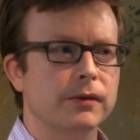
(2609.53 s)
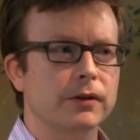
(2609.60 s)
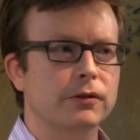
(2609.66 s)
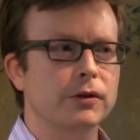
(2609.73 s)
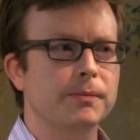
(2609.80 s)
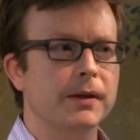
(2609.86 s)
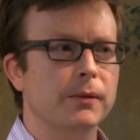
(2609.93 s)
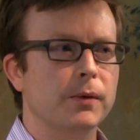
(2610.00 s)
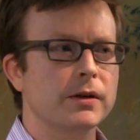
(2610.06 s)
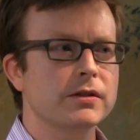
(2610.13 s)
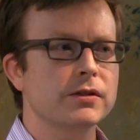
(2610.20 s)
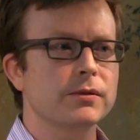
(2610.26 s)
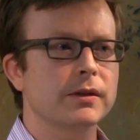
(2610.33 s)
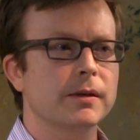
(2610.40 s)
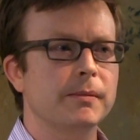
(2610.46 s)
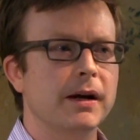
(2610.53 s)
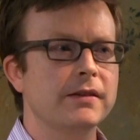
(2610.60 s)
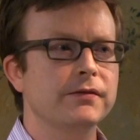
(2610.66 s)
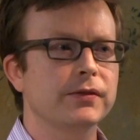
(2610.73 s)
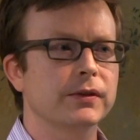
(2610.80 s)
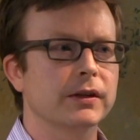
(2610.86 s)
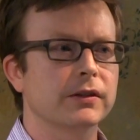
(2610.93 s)
the group that wasn't doing the
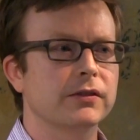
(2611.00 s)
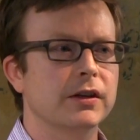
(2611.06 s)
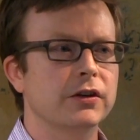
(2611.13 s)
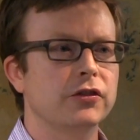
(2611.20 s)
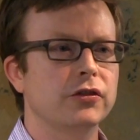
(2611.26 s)
mindfulness, they